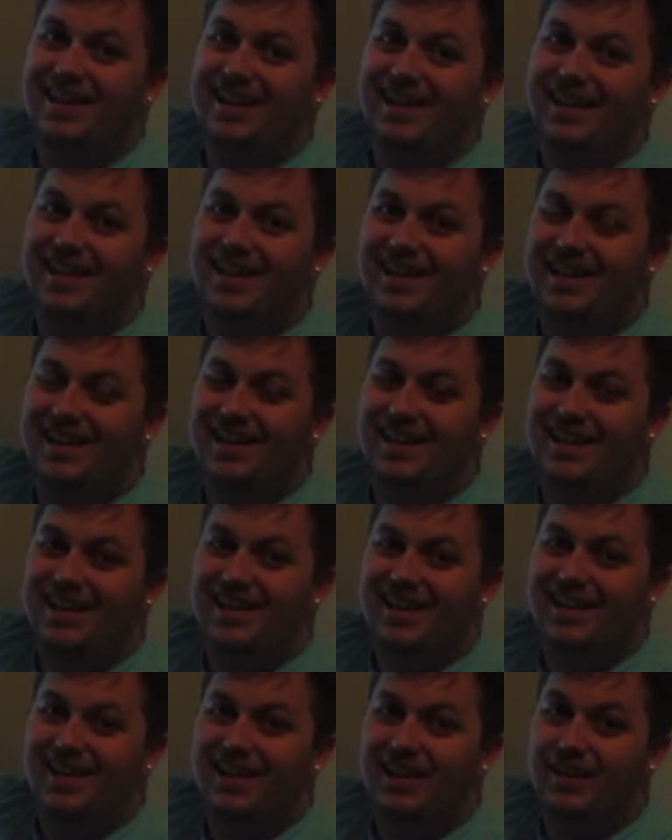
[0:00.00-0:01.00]
In what?
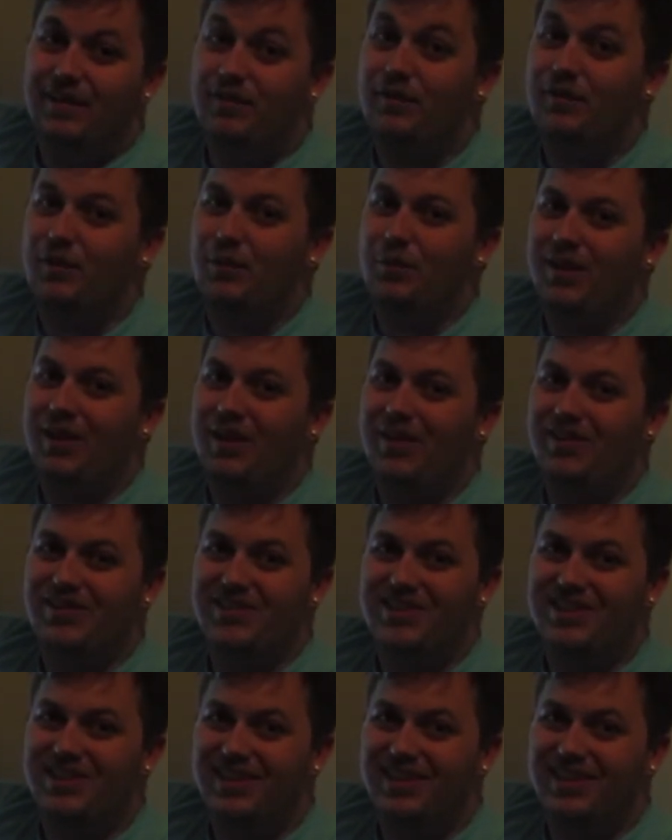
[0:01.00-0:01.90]
51 In... hours.